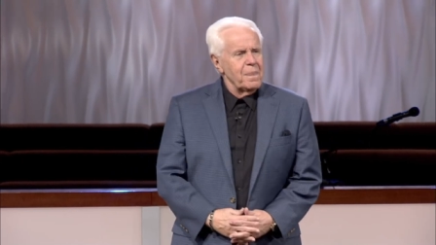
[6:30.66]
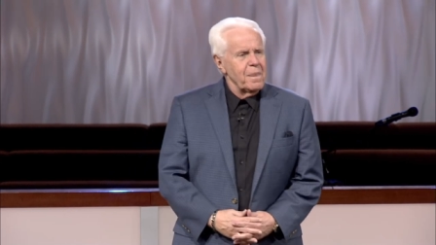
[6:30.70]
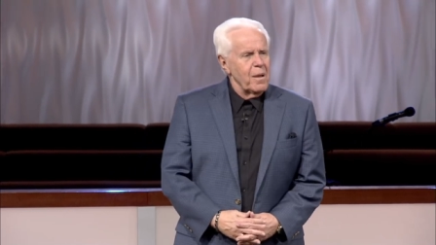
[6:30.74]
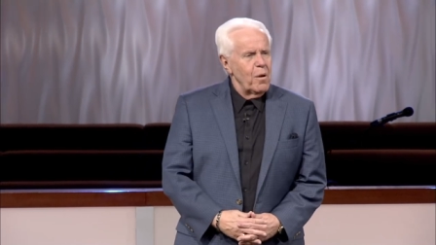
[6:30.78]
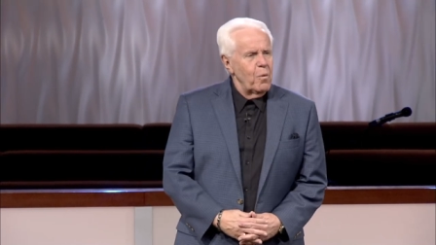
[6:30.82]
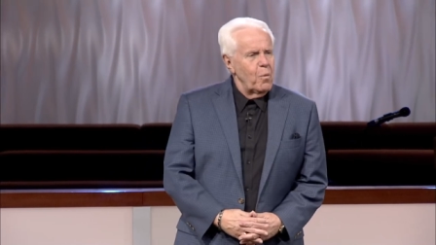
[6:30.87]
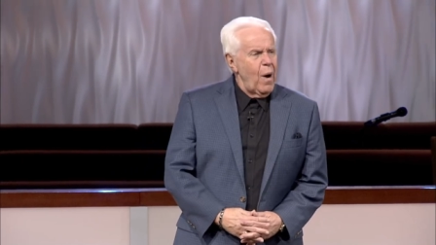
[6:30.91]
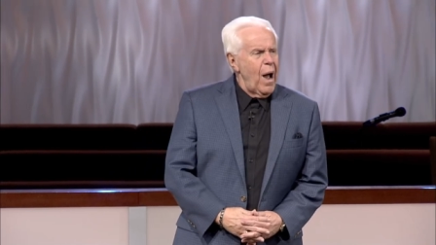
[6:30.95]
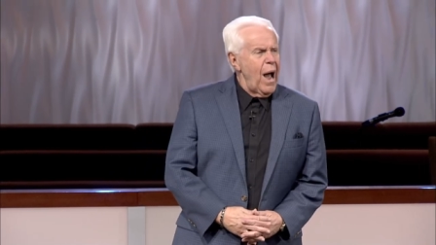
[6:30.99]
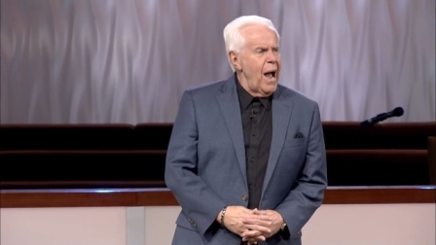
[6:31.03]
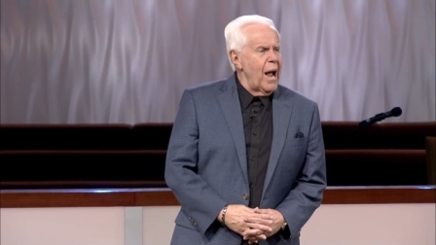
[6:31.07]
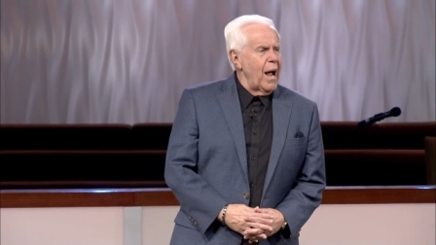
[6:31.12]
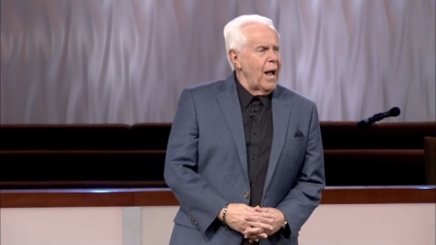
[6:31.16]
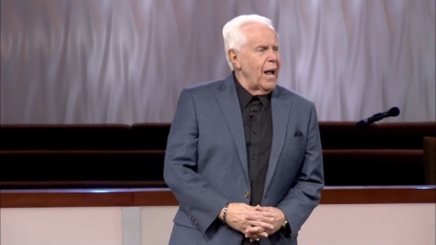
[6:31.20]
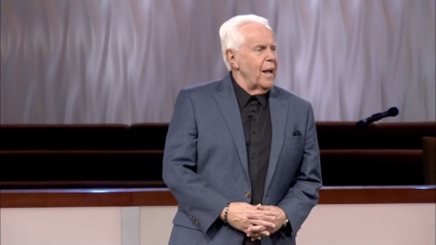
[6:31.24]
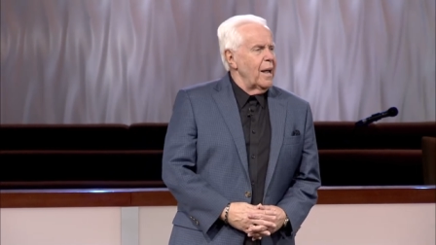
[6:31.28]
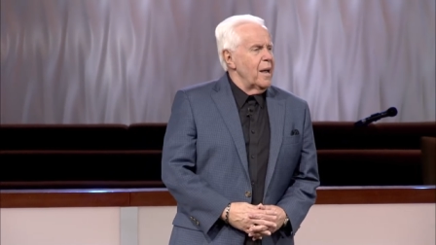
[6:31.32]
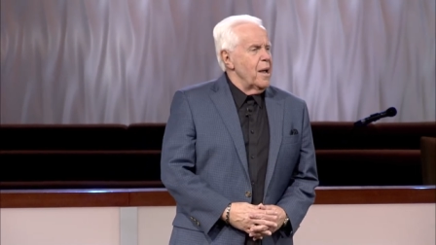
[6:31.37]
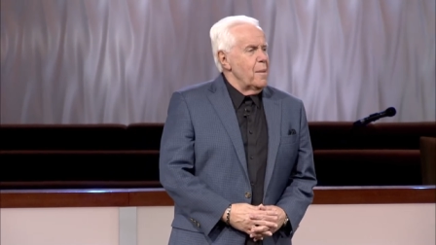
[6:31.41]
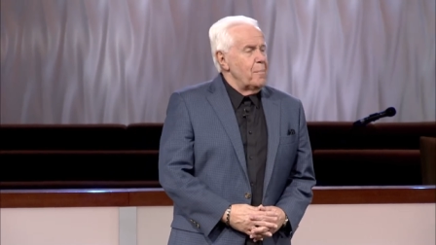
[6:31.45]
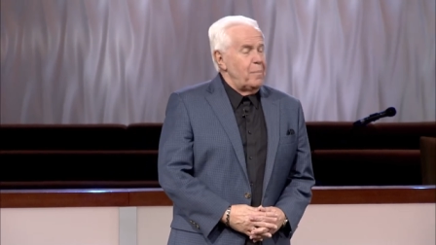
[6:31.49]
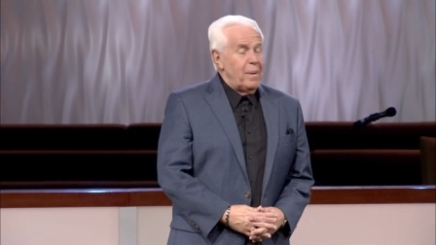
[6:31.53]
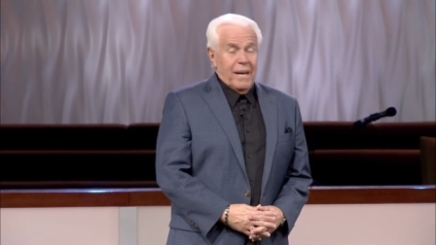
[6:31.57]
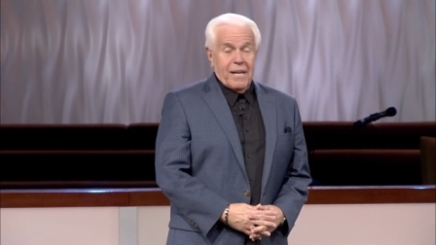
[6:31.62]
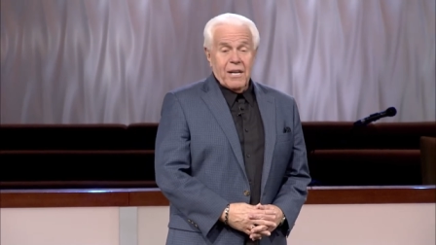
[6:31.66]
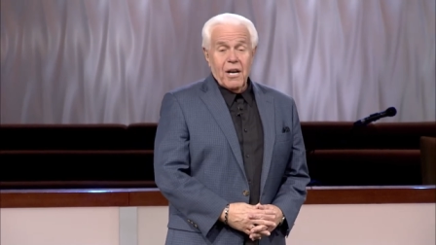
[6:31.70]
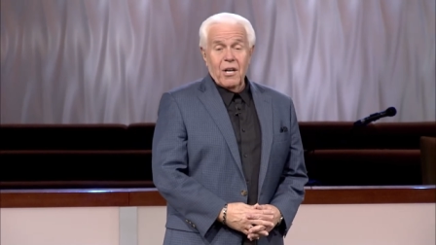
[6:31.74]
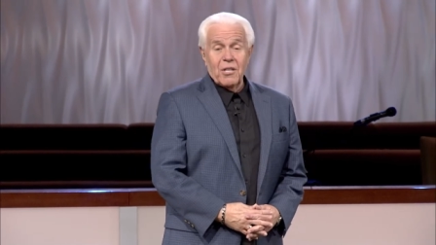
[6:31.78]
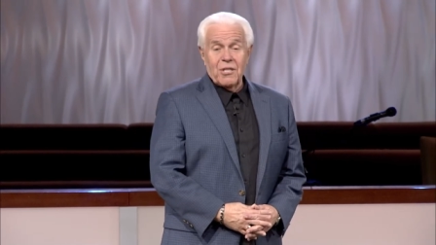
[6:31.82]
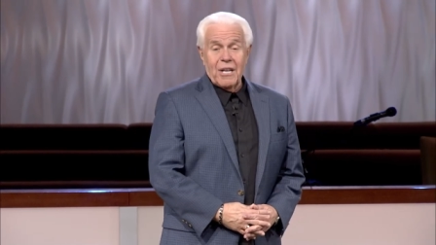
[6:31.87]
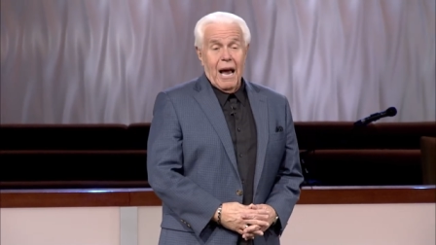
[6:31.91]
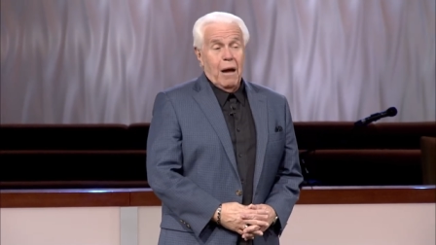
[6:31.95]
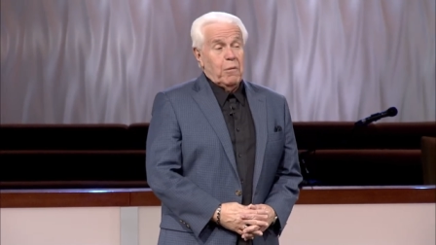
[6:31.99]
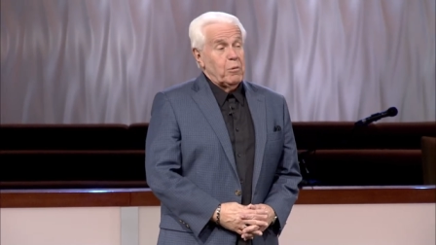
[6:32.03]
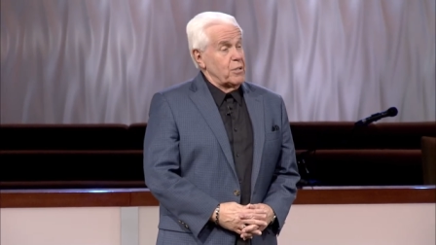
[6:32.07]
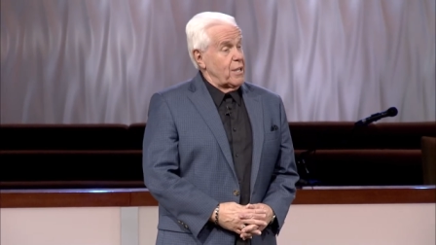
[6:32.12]
Why? Because
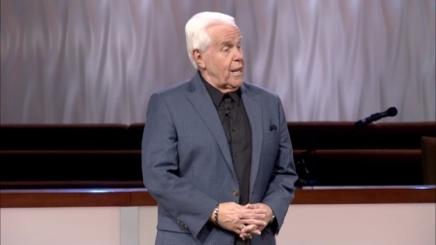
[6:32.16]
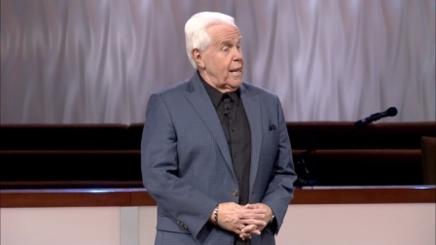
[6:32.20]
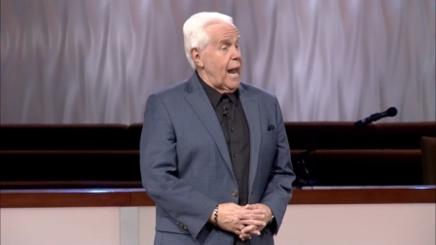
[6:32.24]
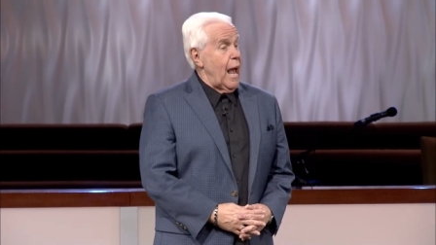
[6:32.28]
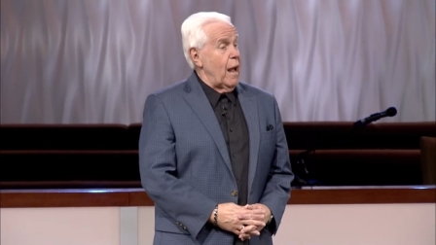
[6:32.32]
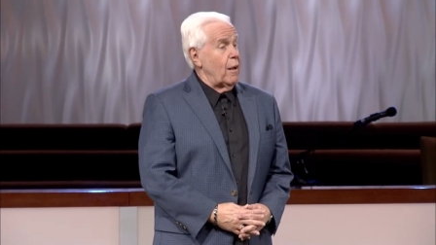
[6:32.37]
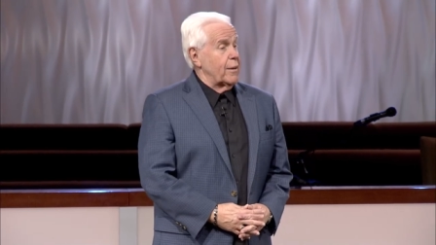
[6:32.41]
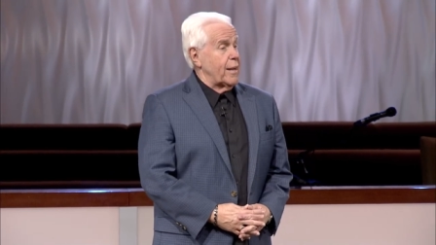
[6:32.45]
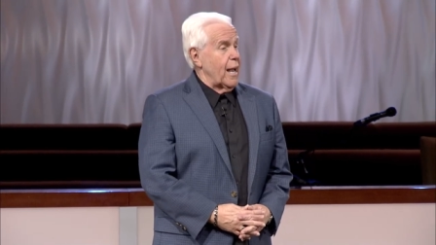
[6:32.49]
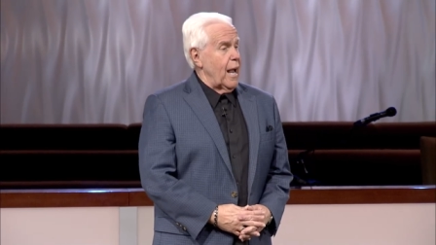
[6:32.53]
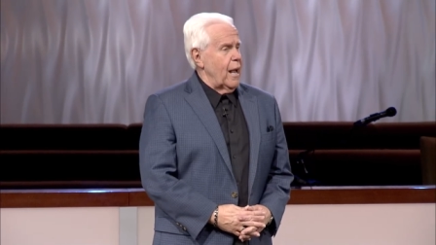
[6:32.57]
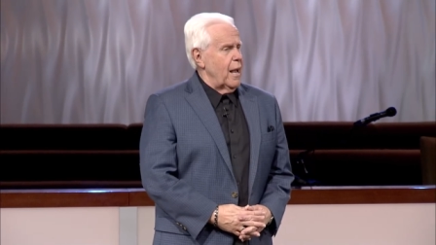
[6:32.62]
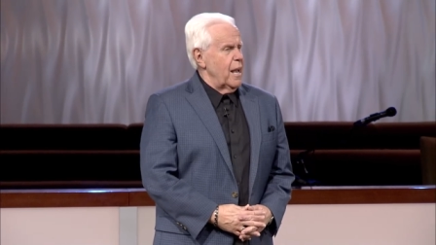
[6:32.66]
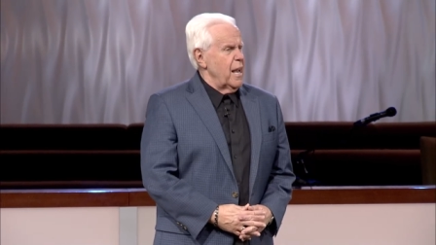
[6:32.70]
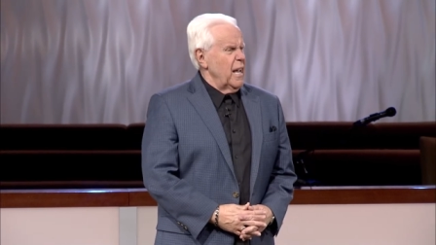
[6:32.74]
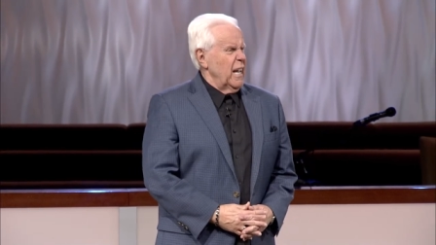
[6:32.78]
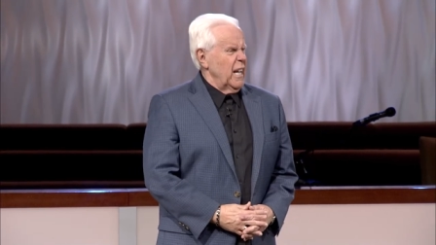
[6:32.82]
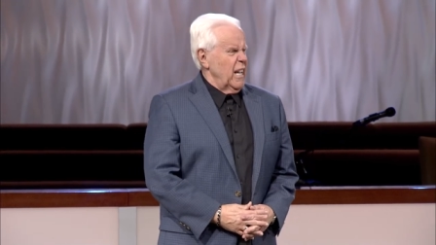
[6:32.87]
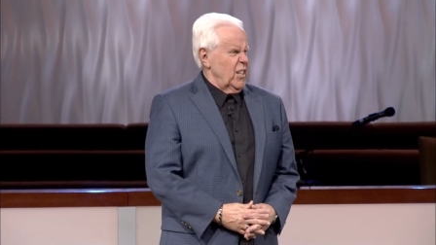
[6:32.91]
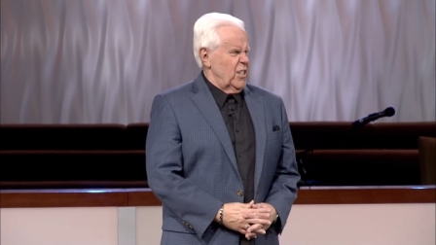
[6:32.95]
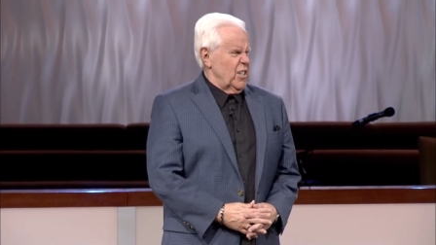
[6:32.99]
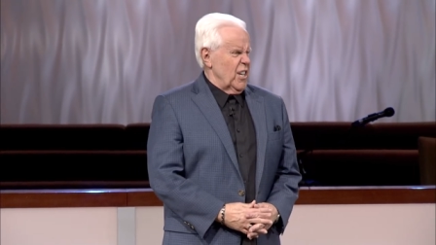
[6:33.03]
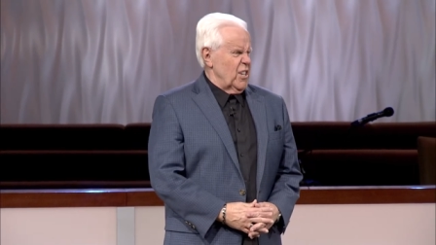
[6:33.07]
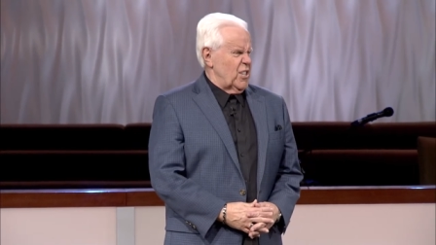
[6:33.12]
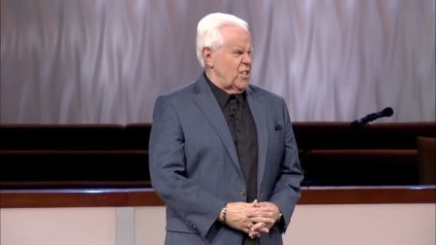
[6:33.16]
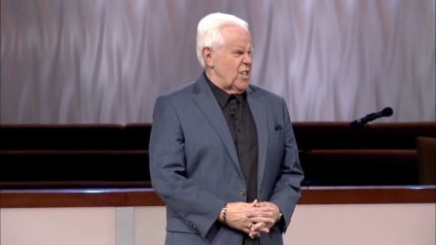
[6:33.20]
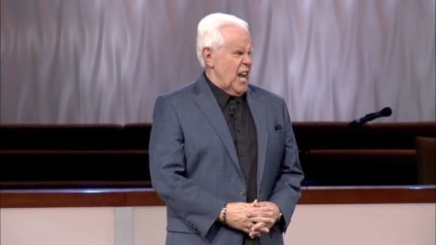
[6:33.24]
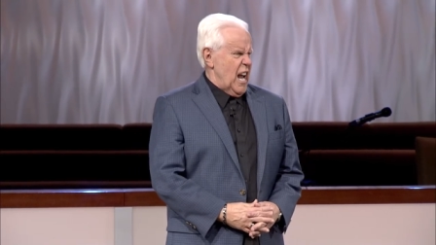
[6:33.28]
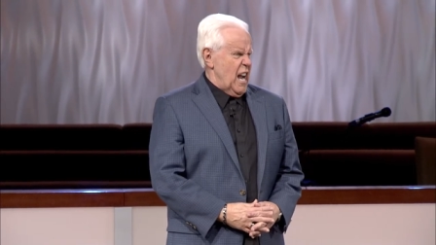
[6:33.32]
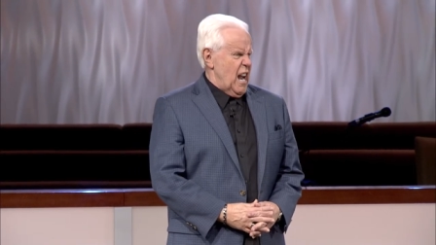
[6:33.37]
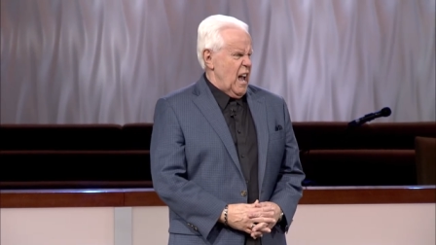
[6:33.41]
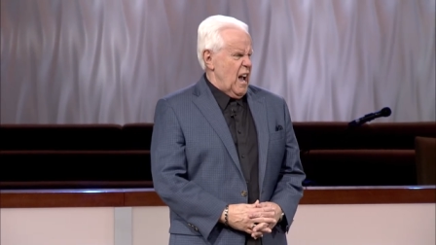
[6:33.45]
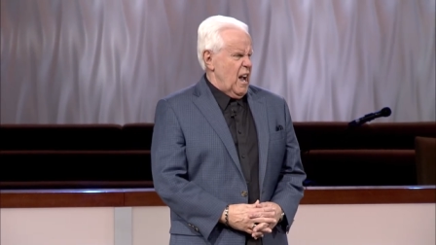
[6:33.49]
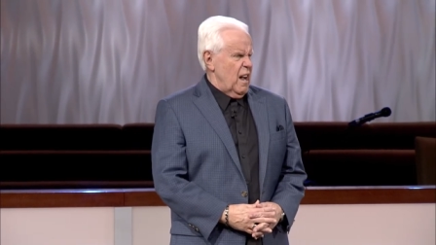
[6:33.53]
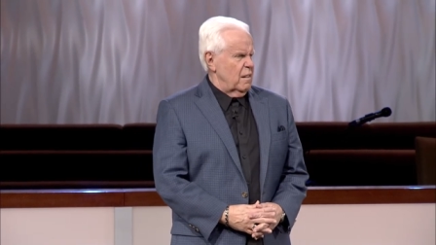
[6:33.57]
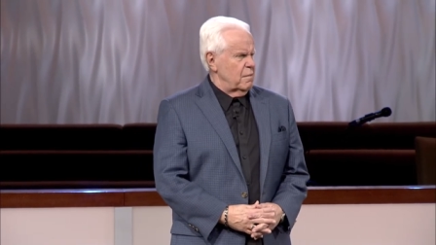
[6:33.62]
I was an outcast. He's a
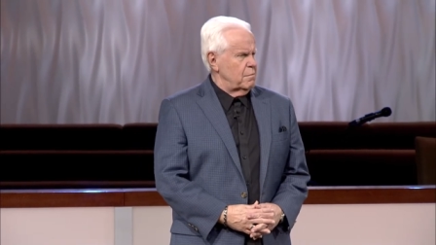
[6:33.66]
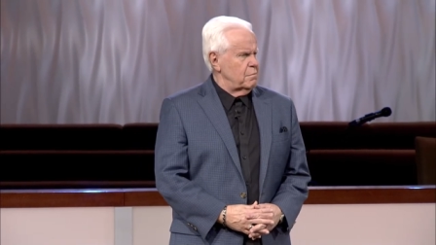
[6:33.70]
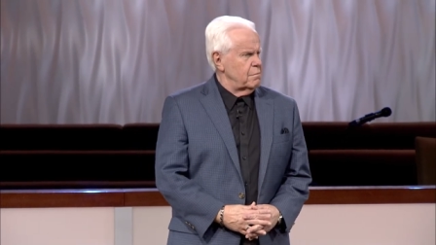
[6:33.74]
sinner.